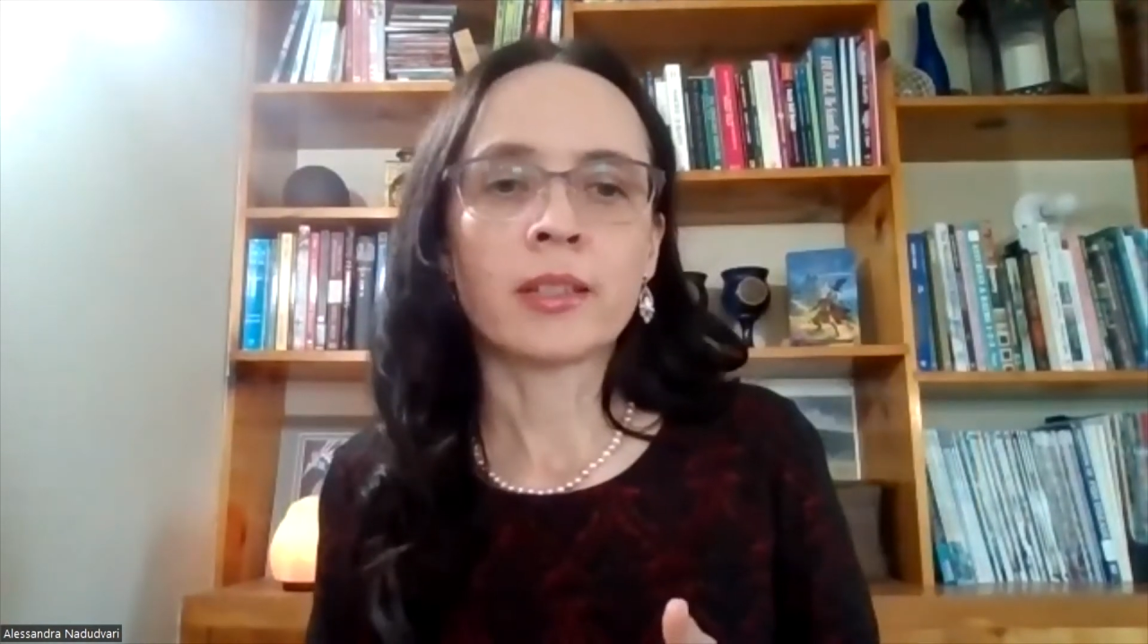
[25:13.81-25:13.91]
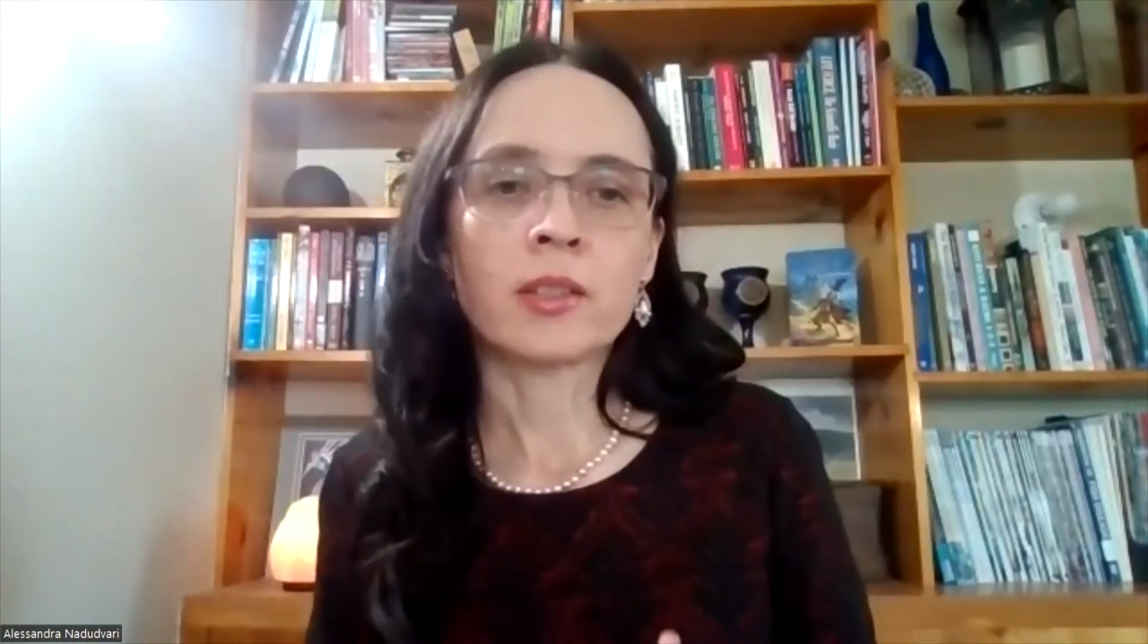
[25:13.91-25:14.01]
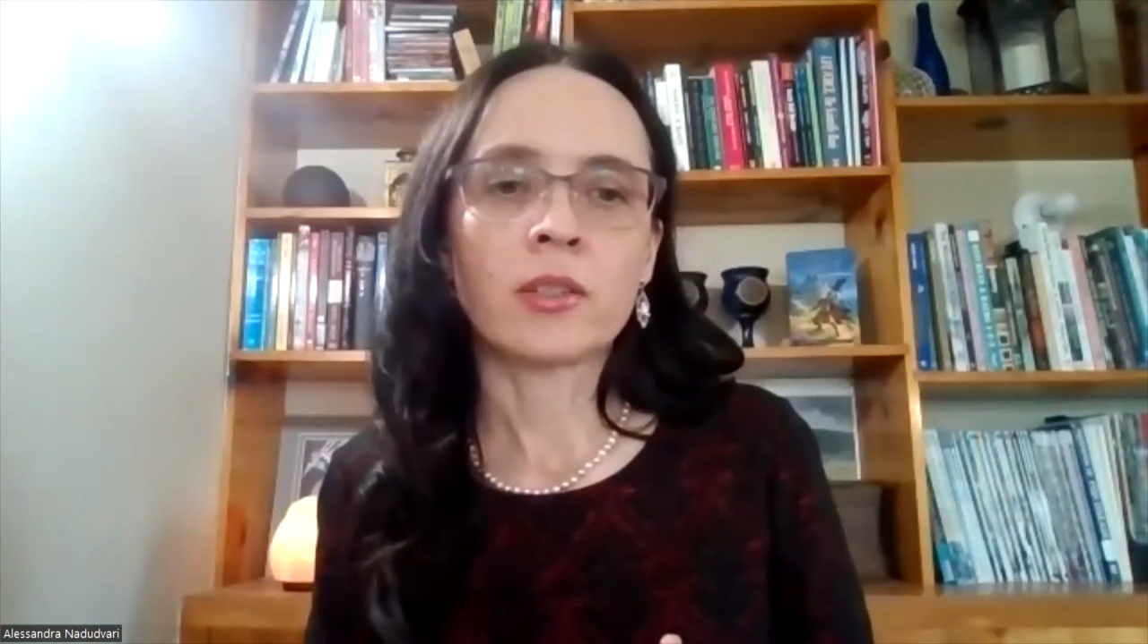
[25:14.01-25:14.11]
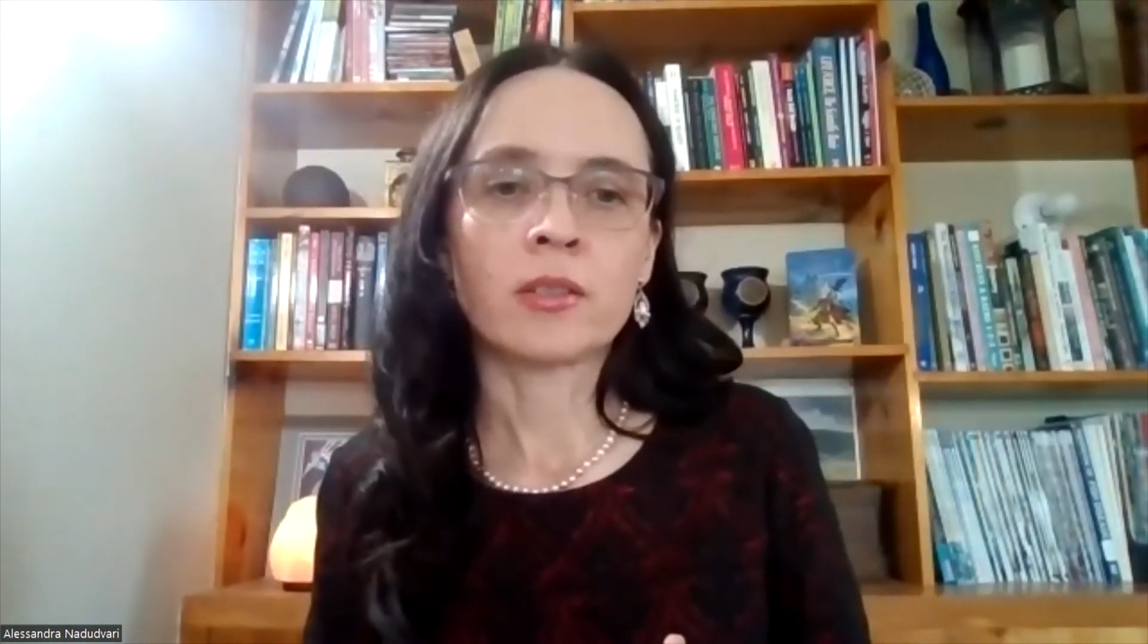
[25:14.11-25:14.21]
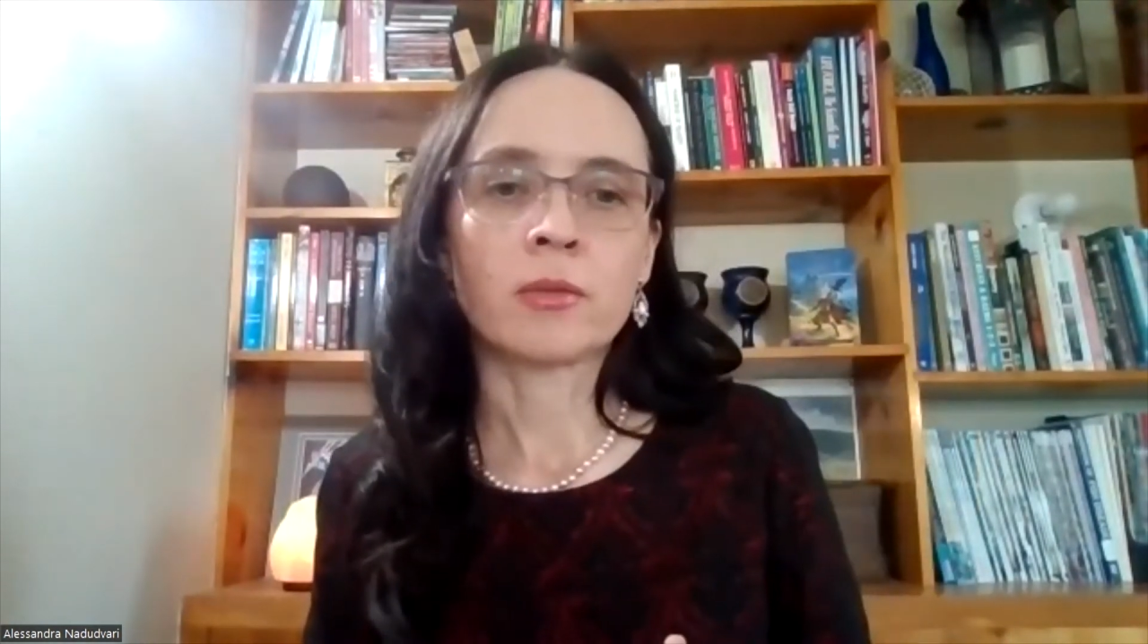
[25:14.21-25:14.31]
a
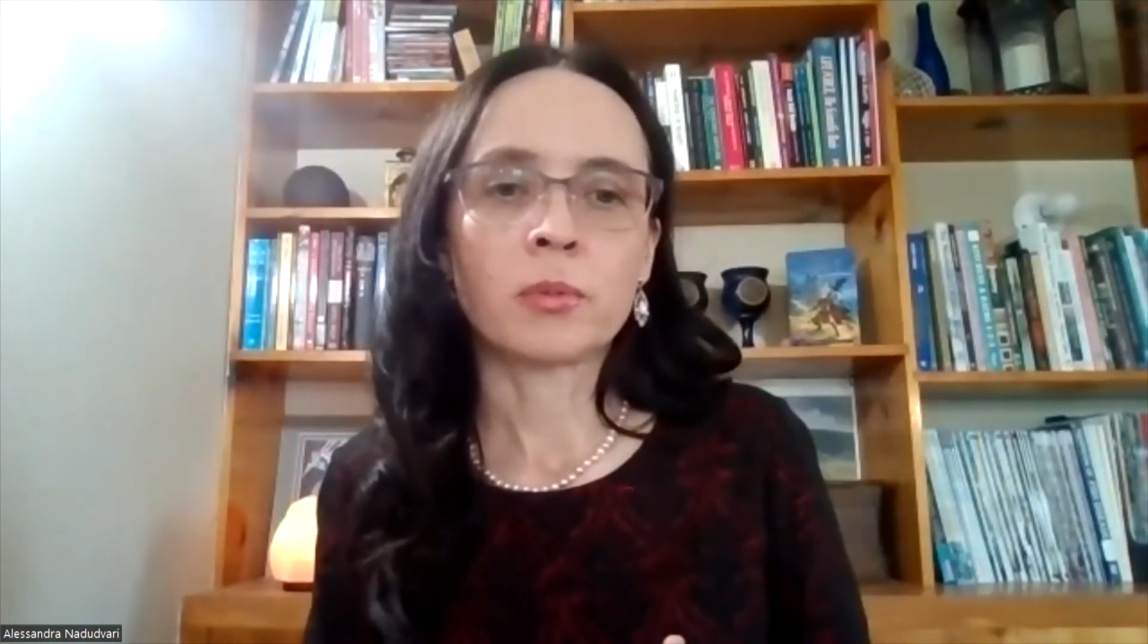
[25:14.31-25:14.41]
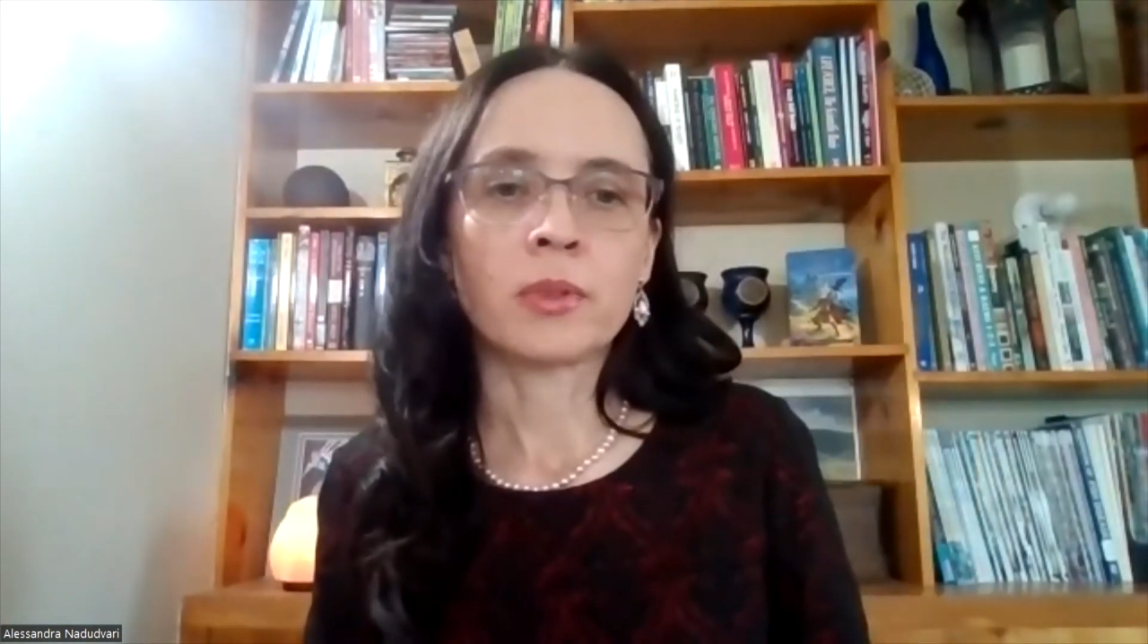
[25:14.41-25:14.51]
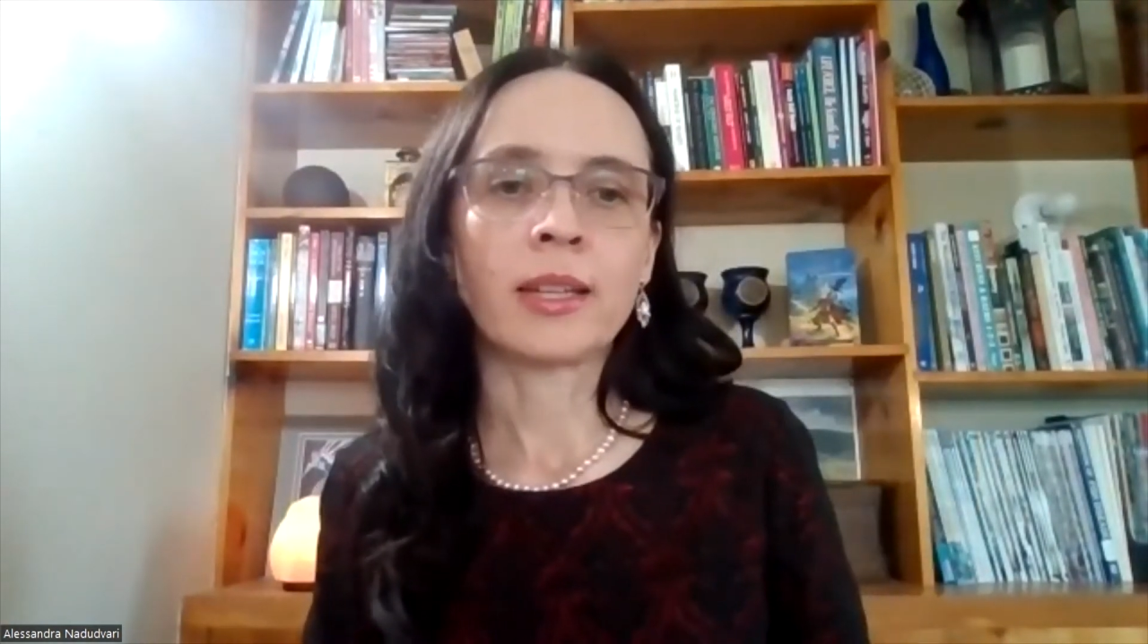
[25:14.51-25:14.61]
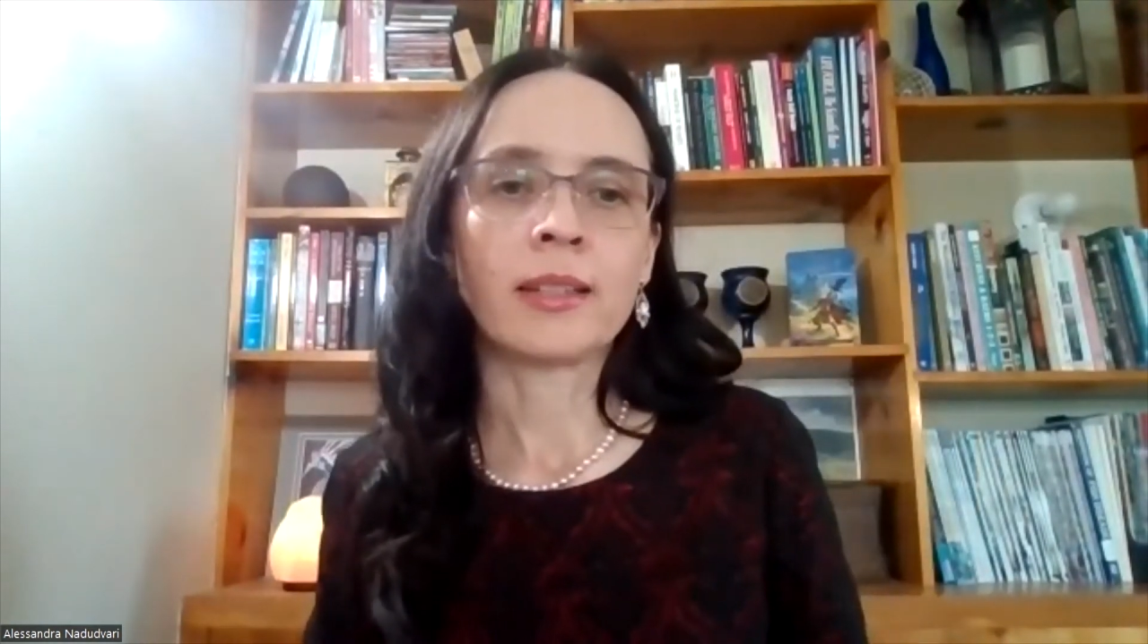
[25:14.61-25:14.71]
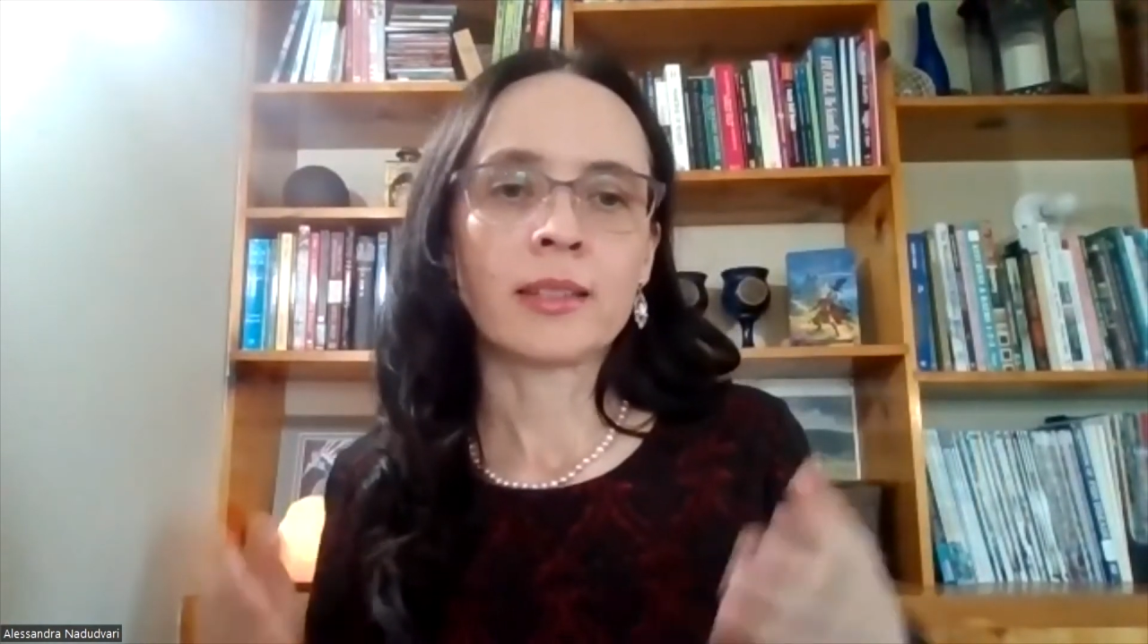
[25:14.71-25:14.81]
certain
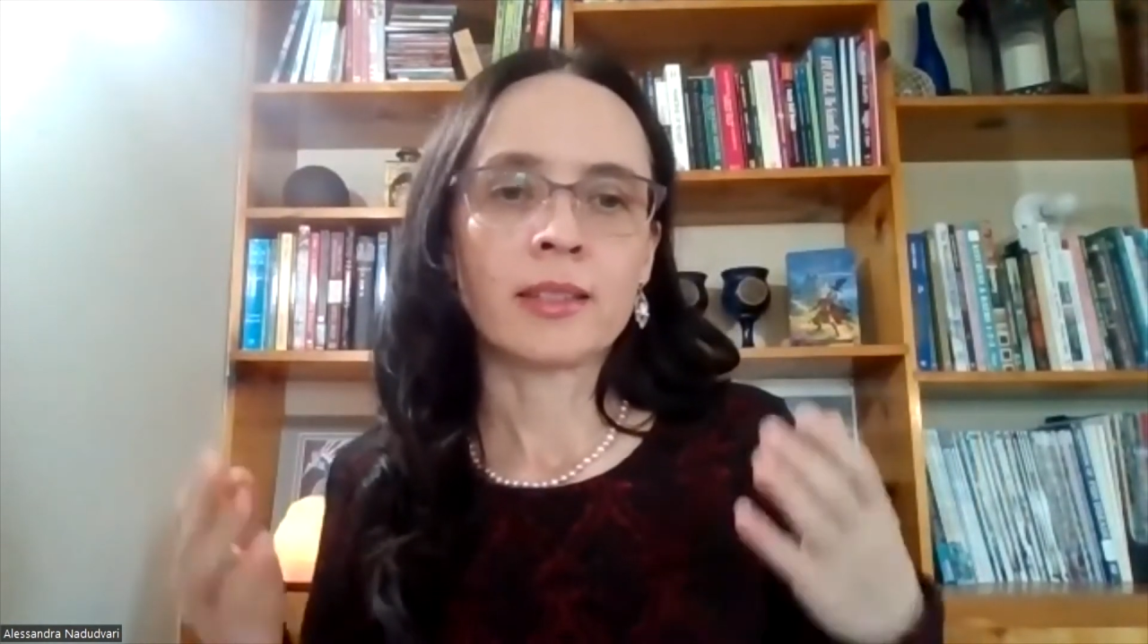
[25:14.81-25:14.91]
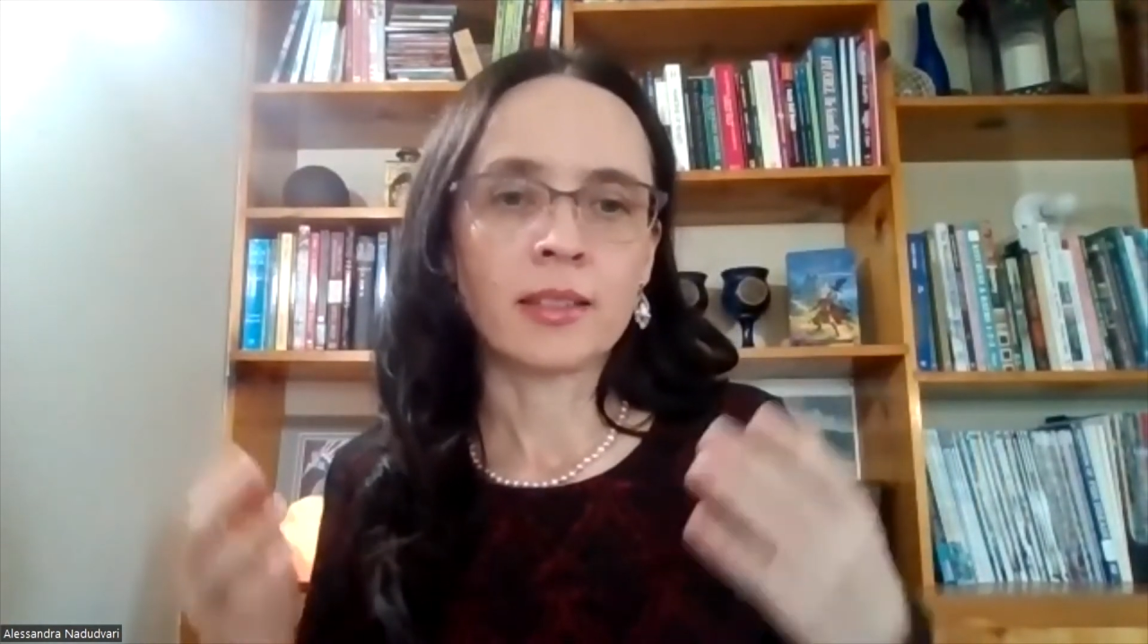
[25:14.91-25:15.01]
place